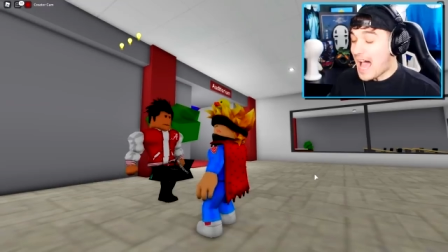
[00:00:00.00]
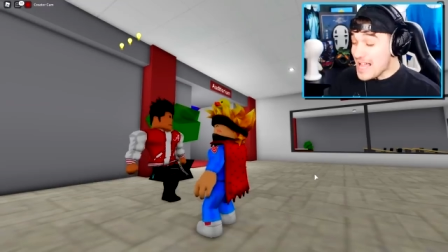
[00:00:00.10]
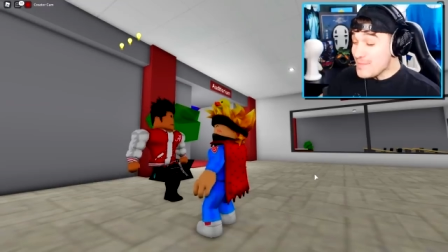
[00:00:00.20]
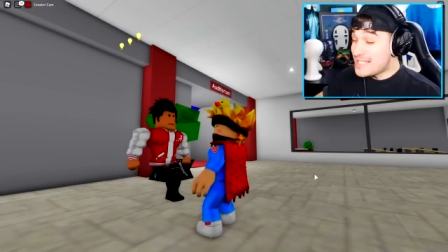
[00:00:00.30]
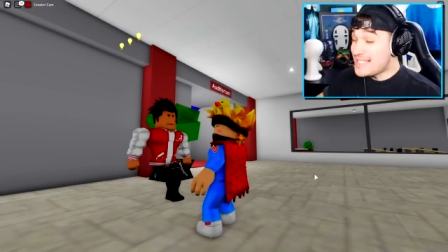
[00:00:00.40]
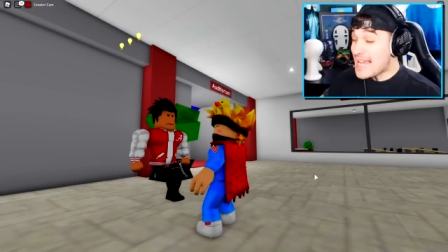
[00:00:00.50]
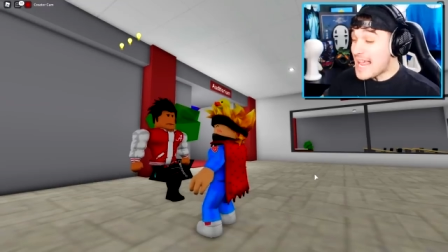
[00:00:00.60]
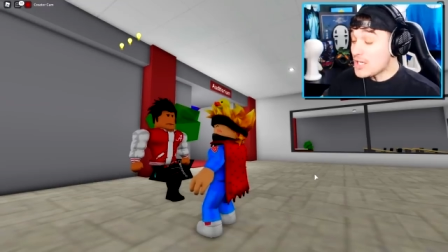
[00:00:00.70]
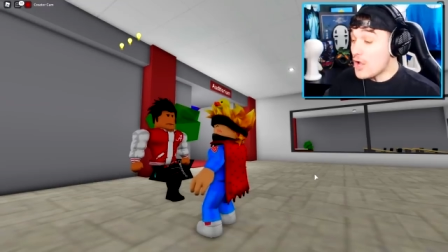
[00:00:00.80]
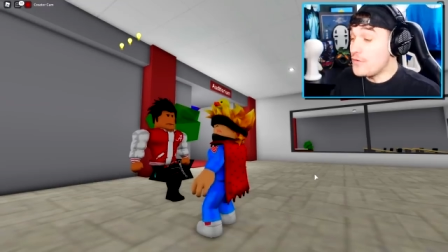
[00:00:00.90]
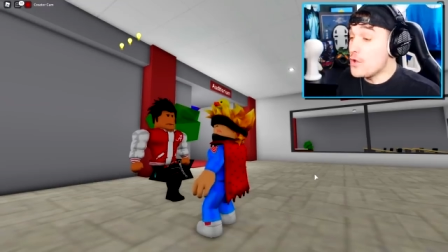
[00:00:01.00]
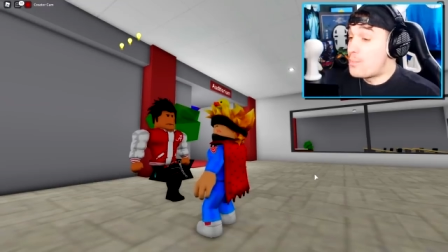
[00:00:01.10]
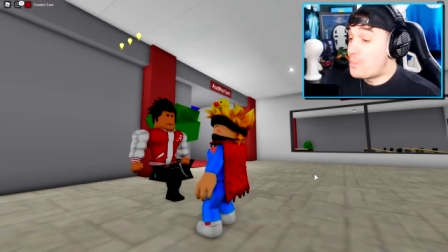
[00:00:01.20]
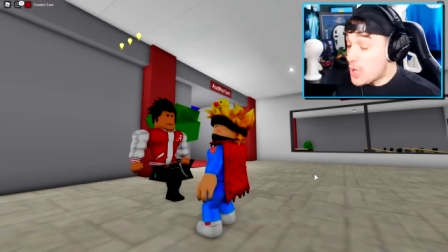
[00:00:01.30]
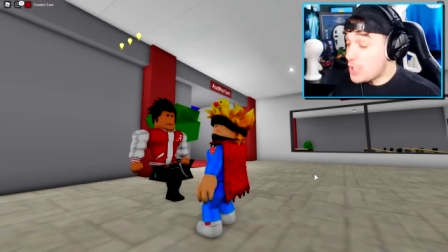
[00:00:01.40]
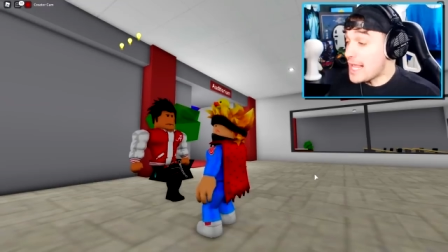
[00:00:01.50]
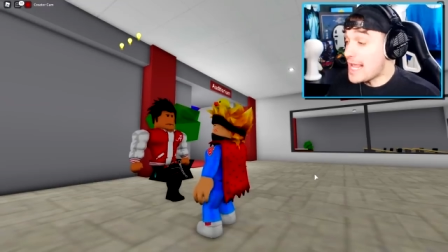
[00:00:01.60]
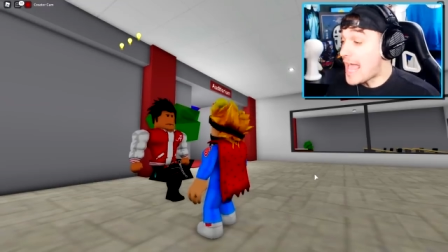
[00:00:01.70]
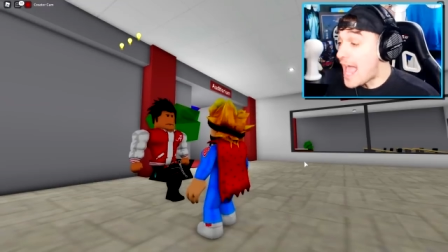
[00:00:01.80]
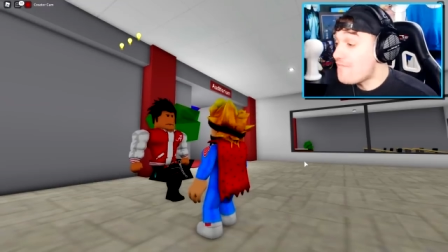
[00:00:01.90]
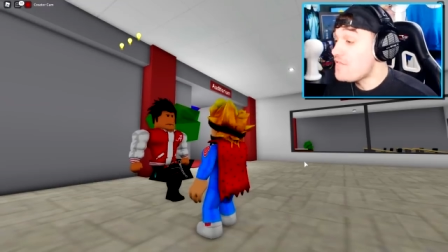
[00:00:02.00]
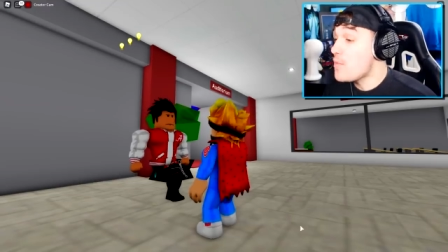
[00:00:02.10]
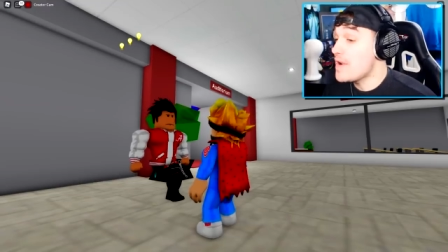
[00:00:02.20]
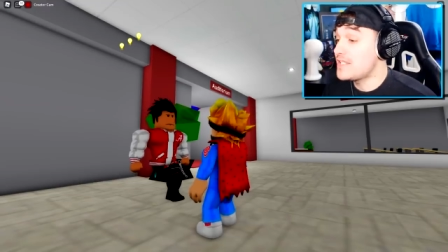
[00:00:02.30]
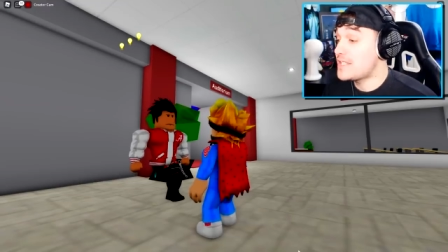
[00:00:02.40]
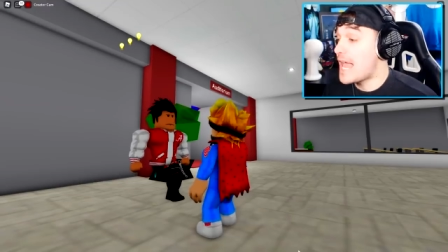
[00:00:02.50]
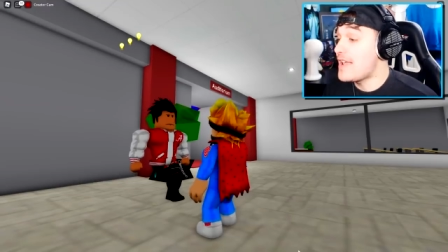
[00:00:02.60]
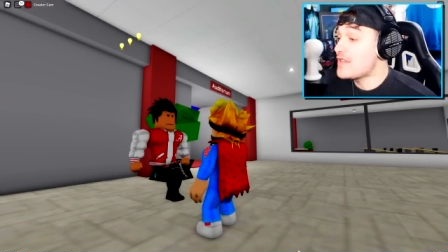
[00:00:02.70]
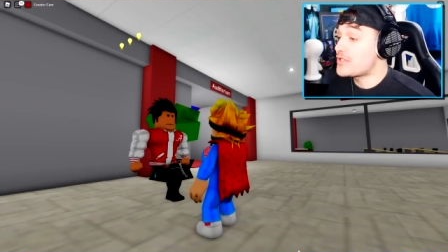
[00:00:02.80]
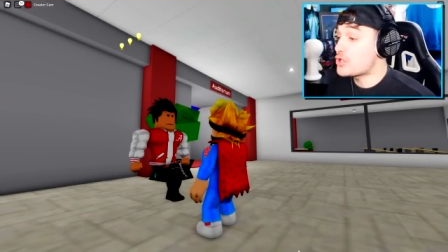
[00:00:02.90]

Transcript: I am sick of you bullying everyone inside this